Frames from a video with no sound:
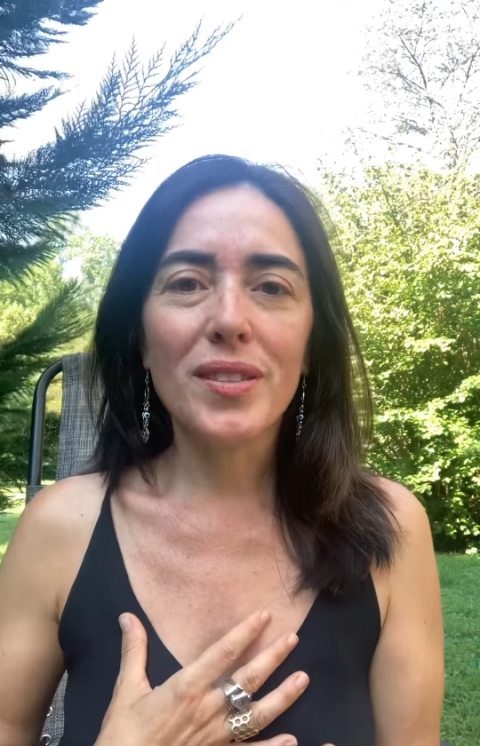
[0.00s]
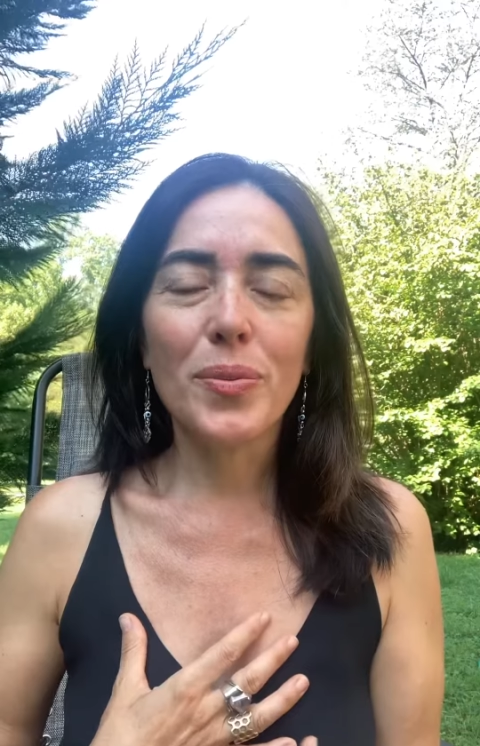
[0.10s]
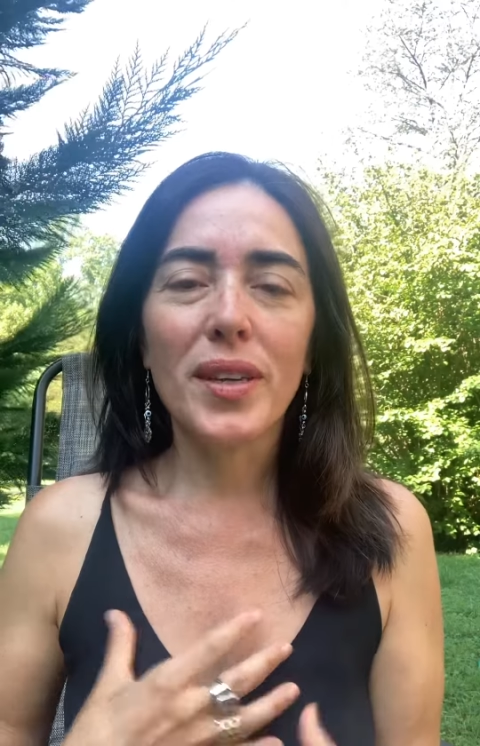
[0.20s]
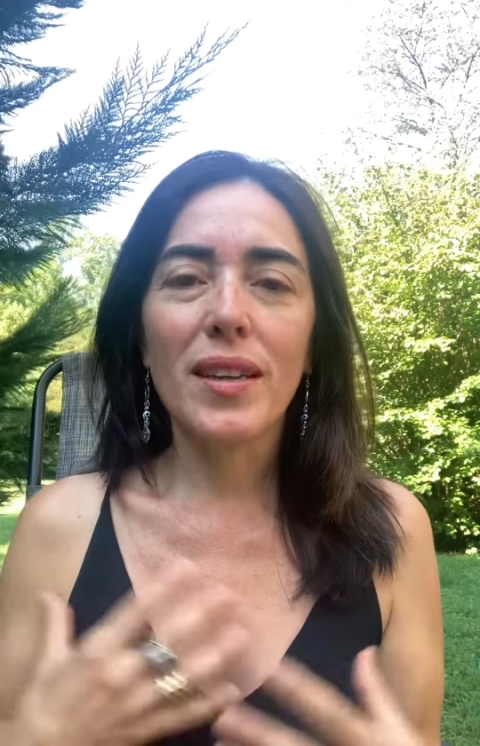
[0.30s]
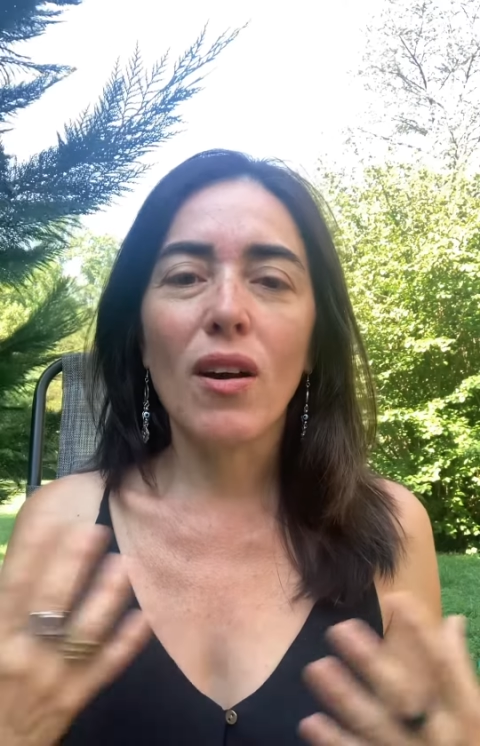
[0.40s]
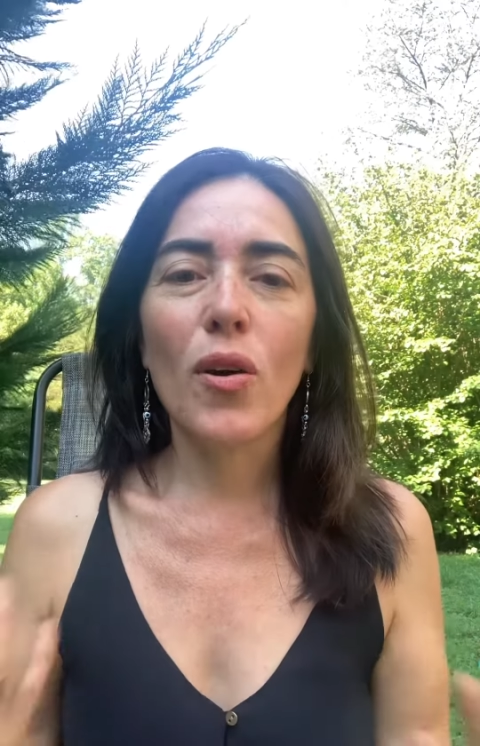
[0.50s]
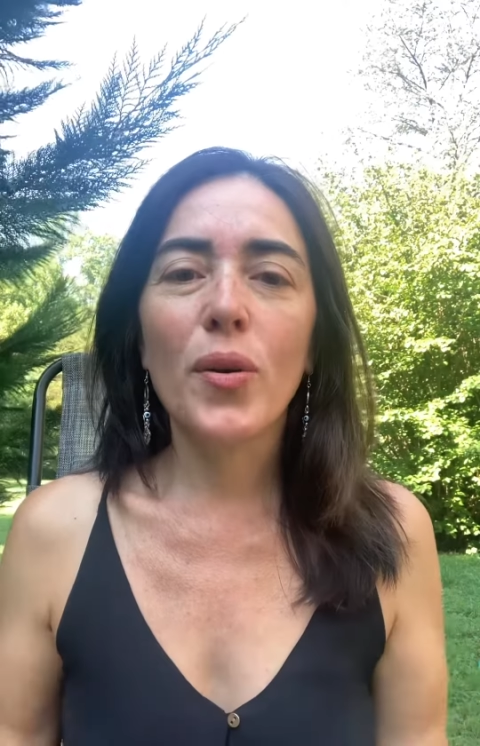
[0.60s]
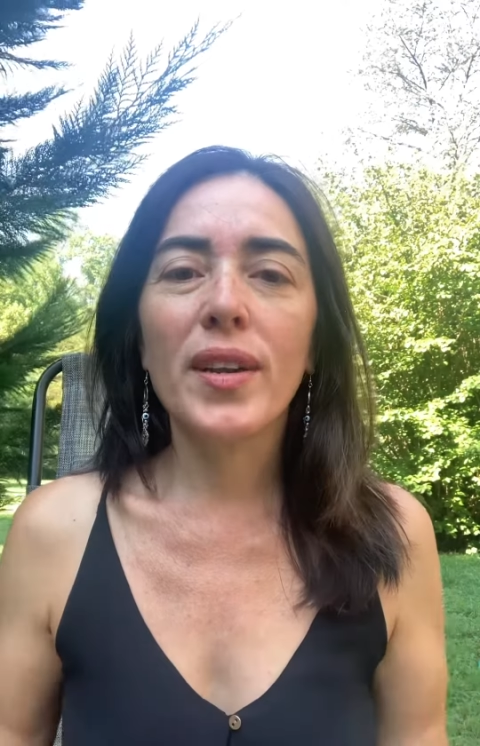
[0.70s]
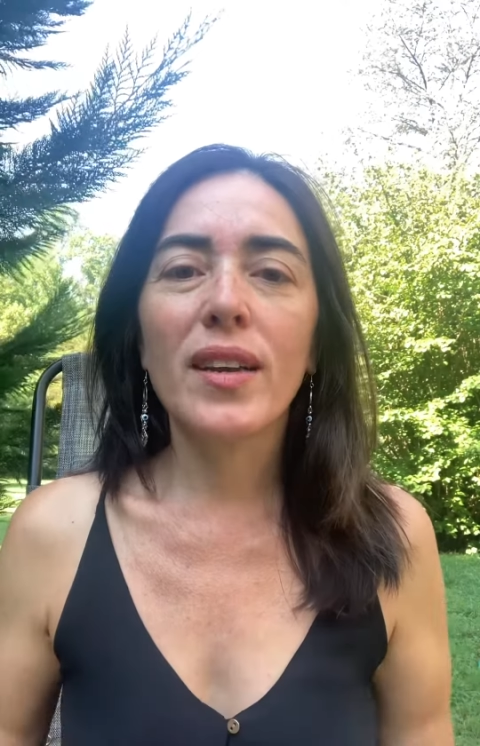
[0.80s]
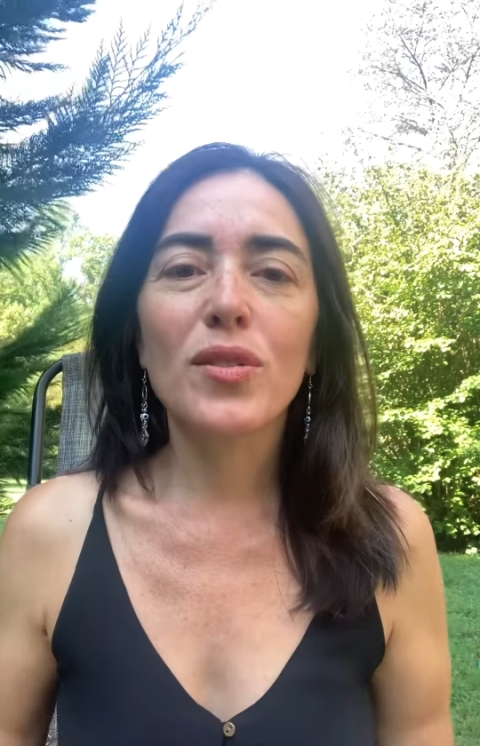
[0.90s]
We can
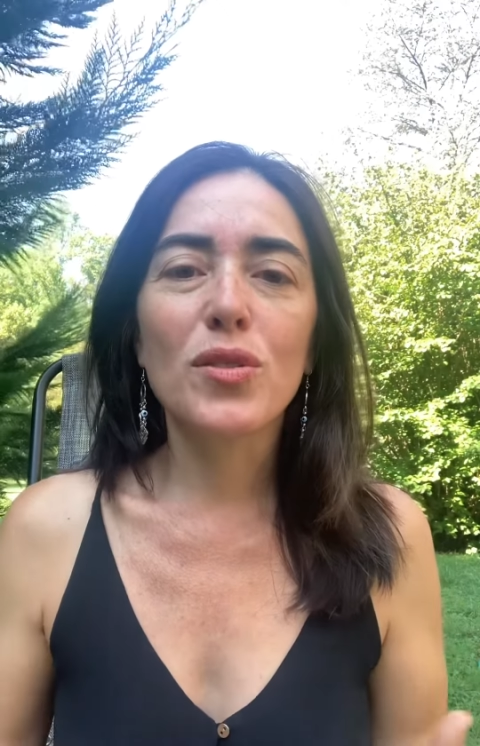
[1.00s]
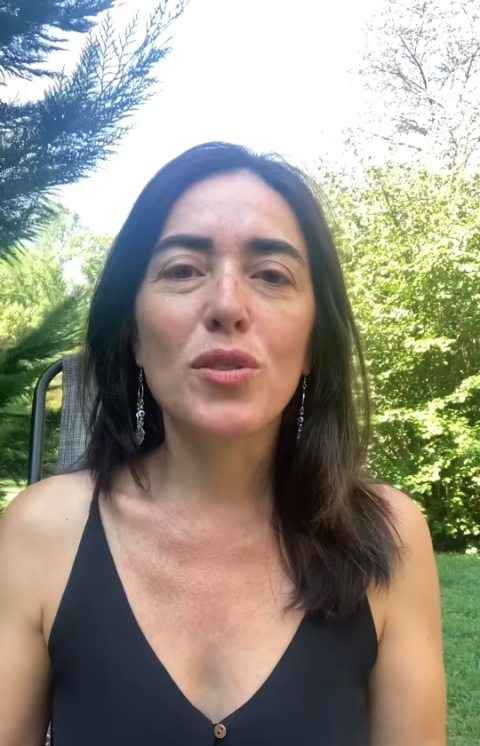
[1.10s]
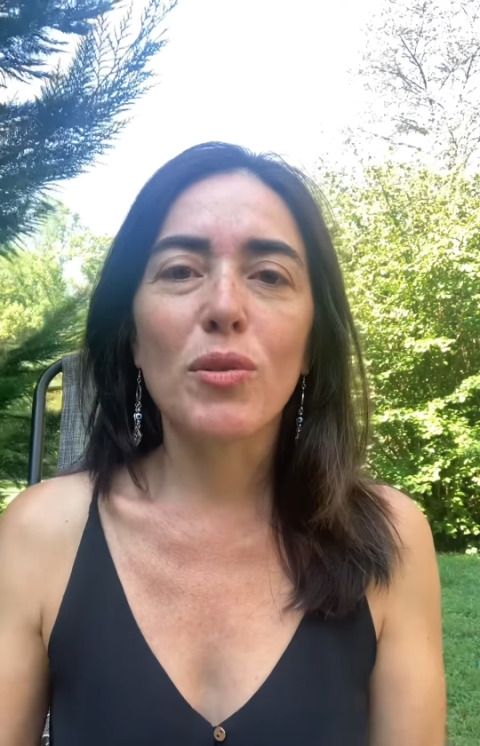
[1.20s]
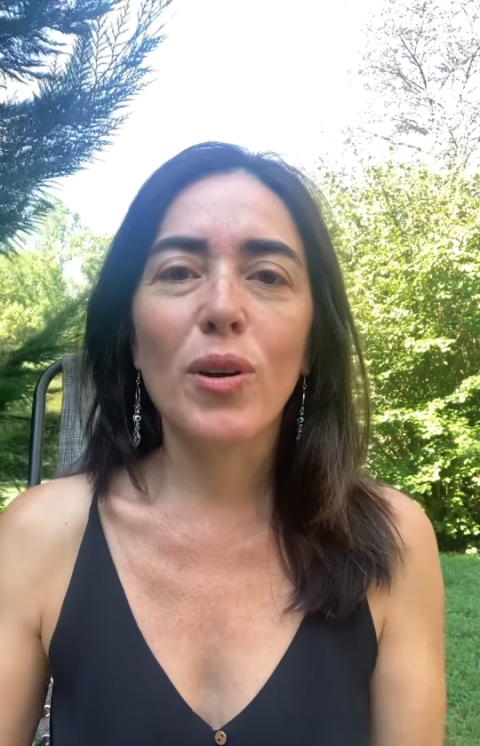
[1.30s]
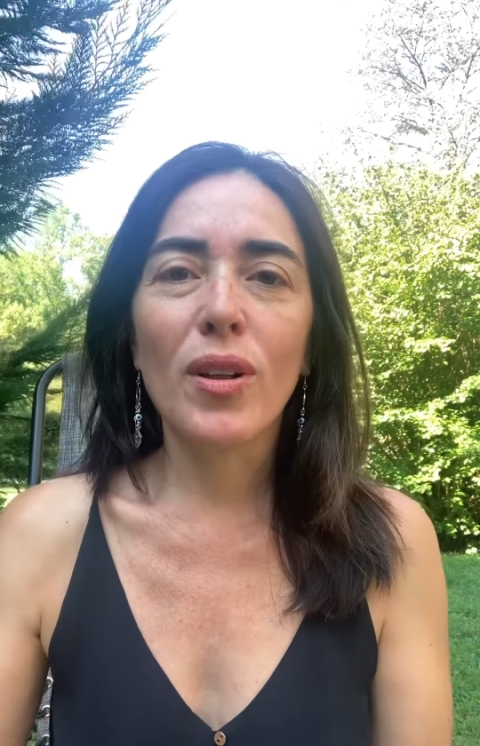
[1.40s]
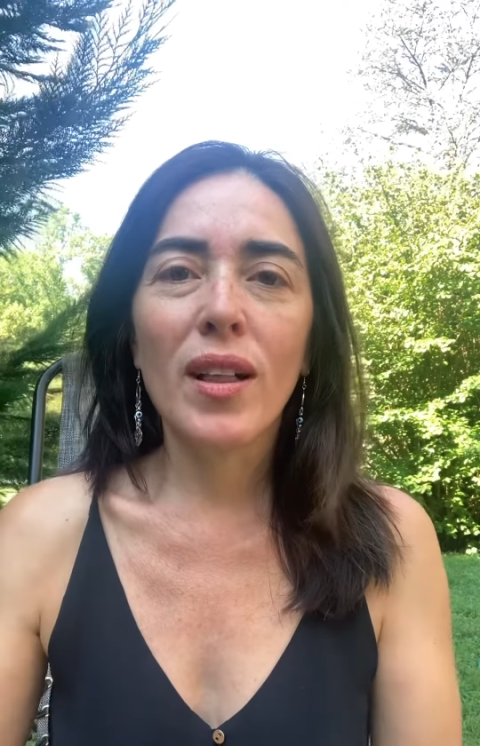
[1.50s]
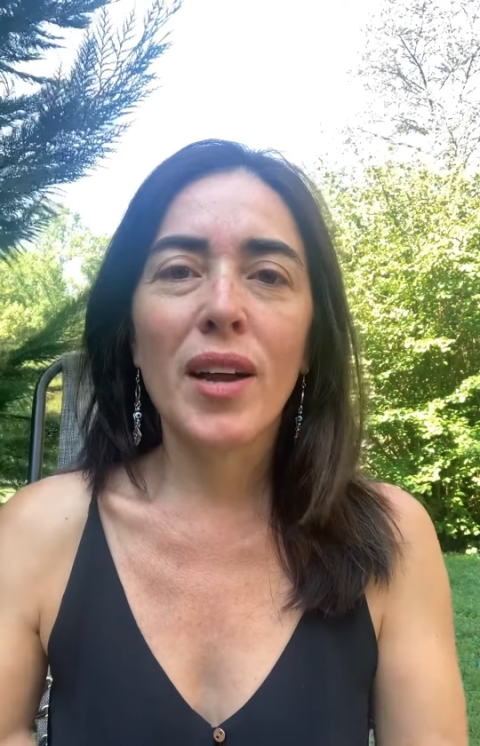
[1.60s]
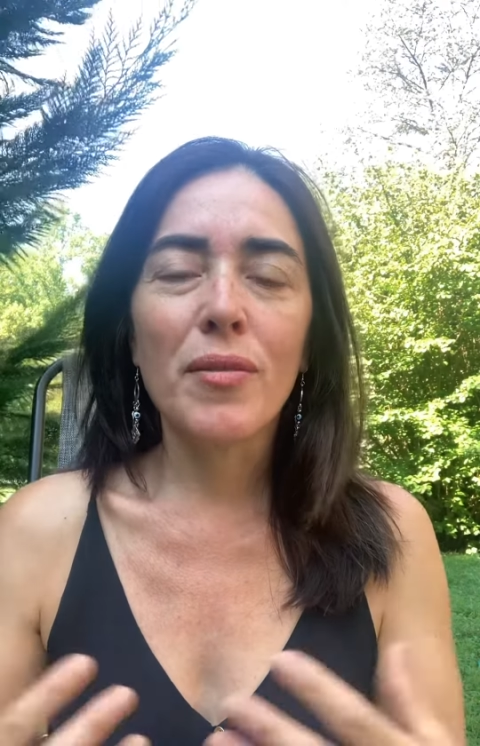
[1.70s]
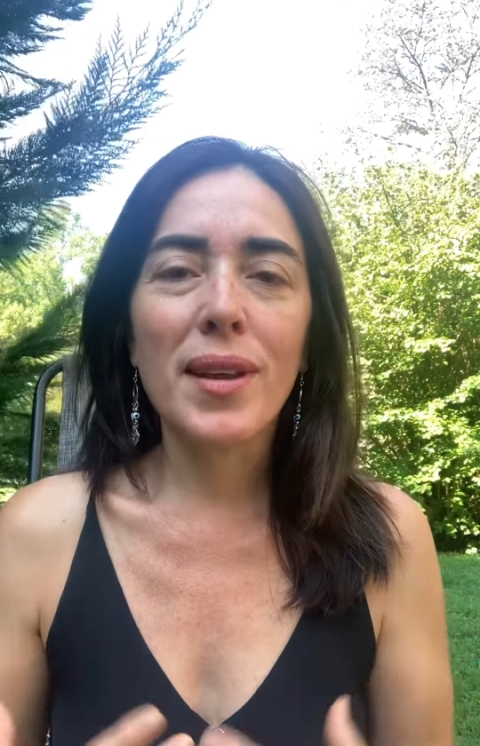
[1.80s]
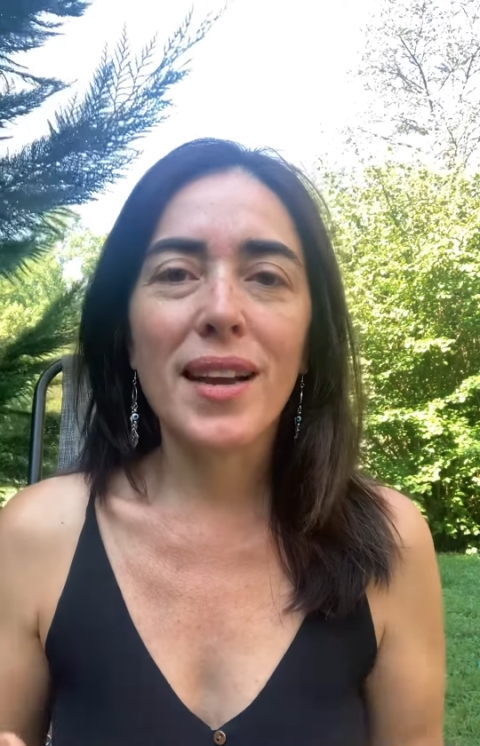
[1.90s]
own and control our
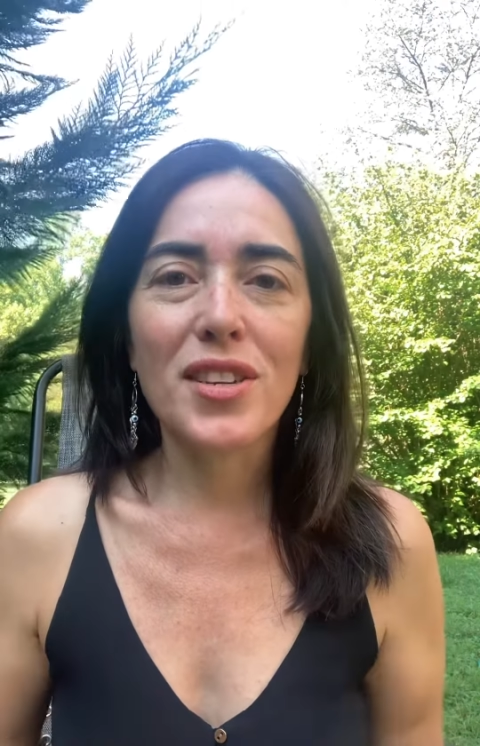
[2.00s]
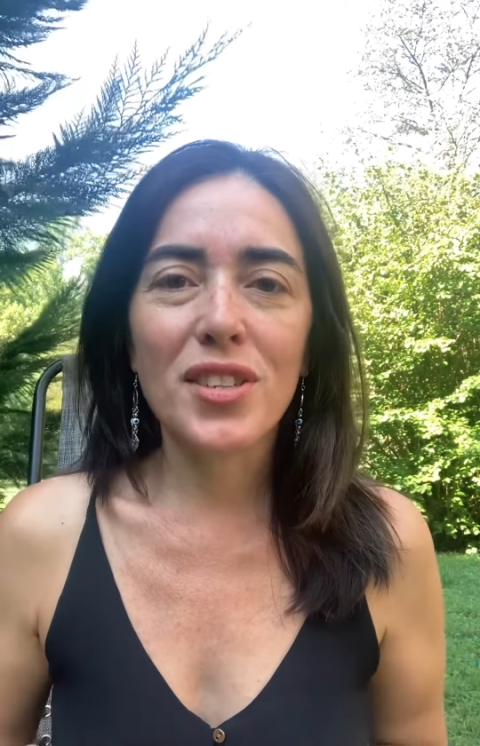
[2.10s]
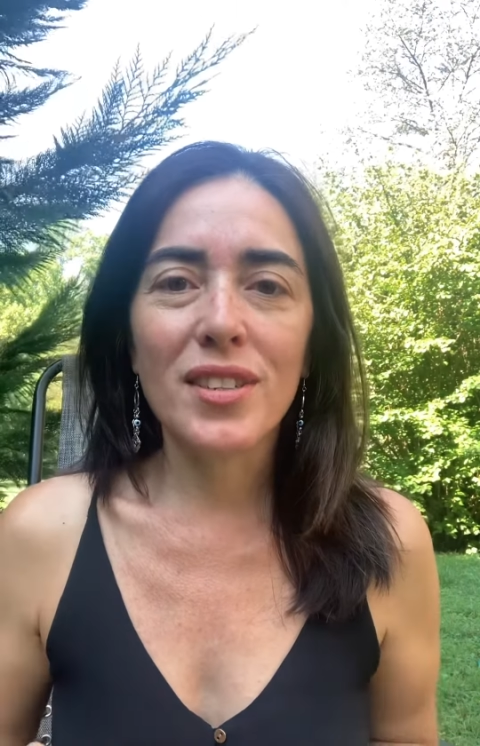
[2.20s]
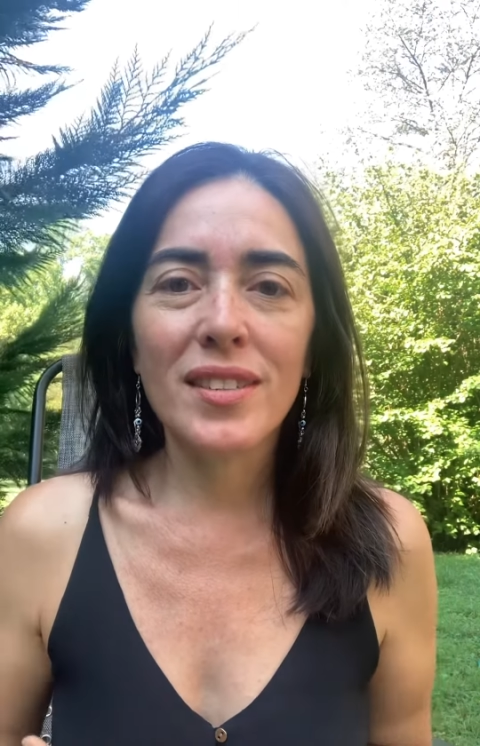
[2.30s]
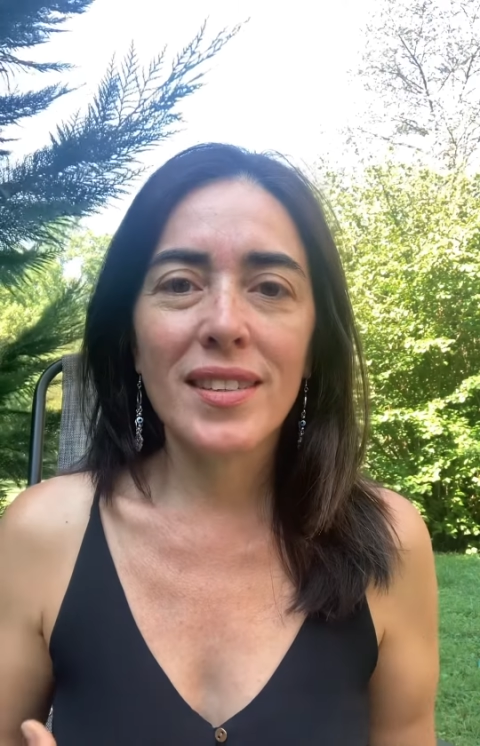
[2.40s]
reaction